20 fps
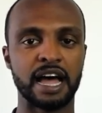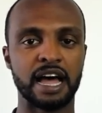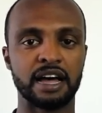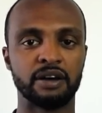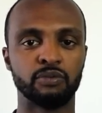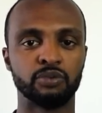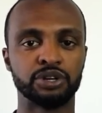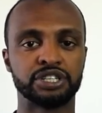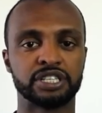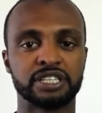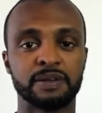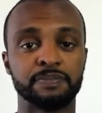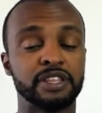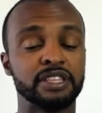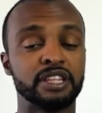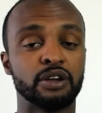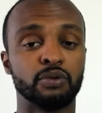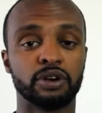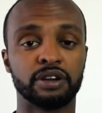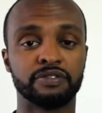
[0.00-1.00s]
which is
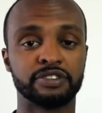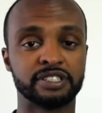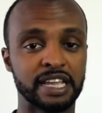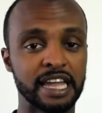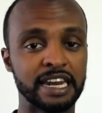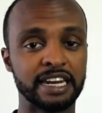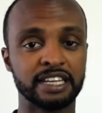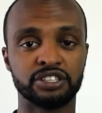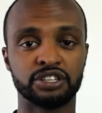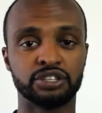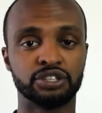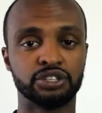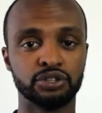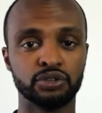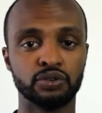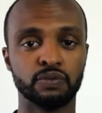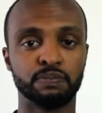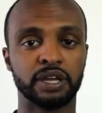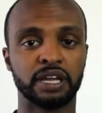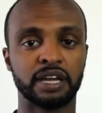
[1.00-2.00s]
something they were excited to
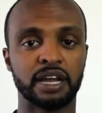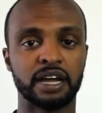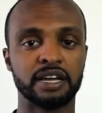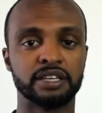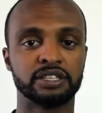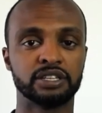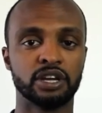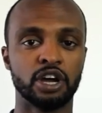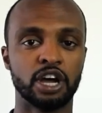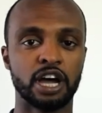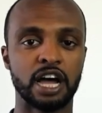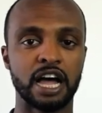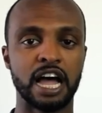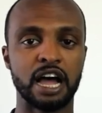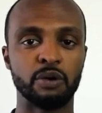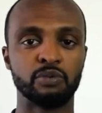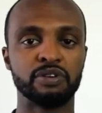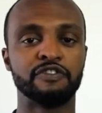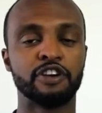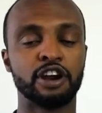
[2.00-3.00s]
do because
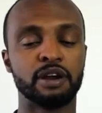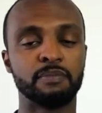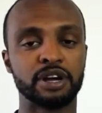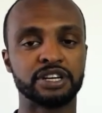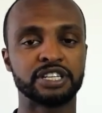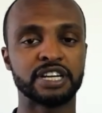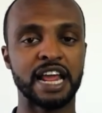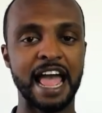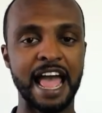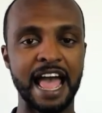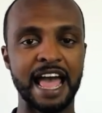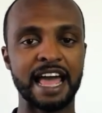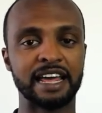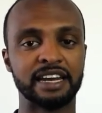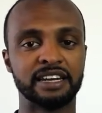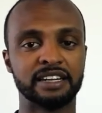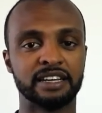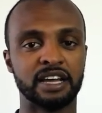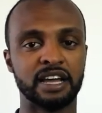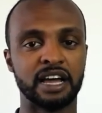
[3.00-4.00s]
we very much
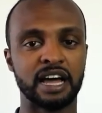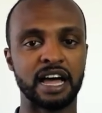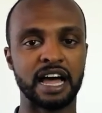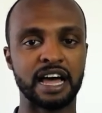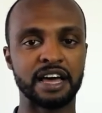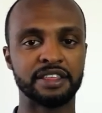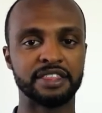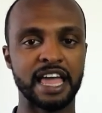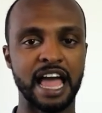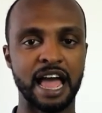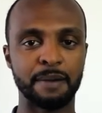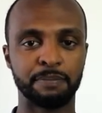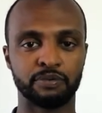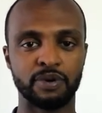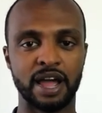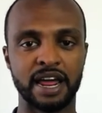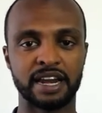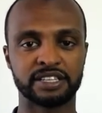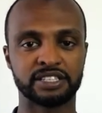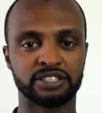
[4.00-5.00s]
had the
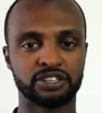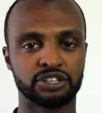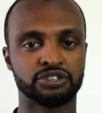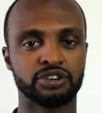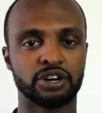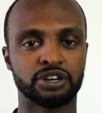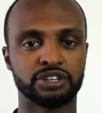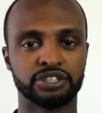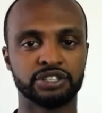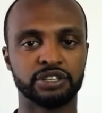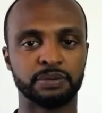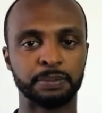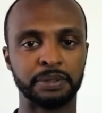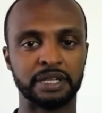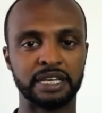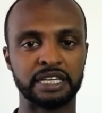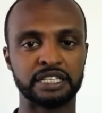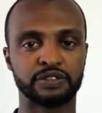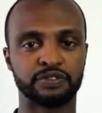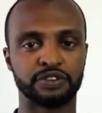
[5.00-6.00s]
apparatus and the structures in
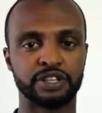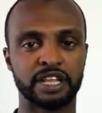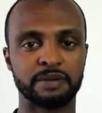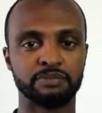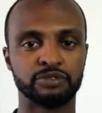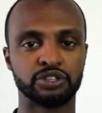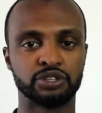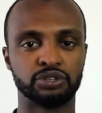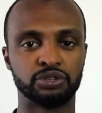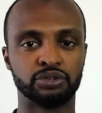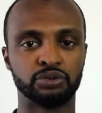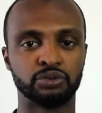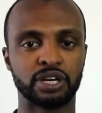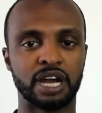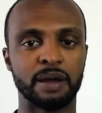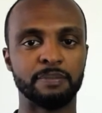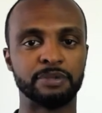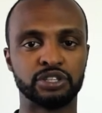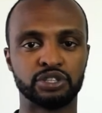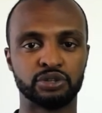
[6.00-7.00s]
place for them to
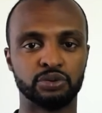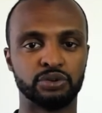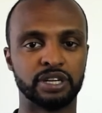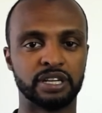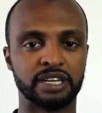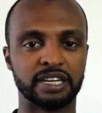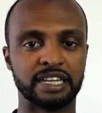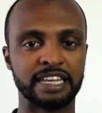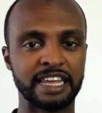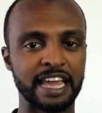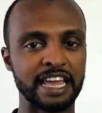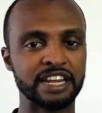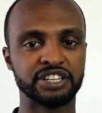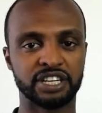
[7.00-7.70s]
come into an engaging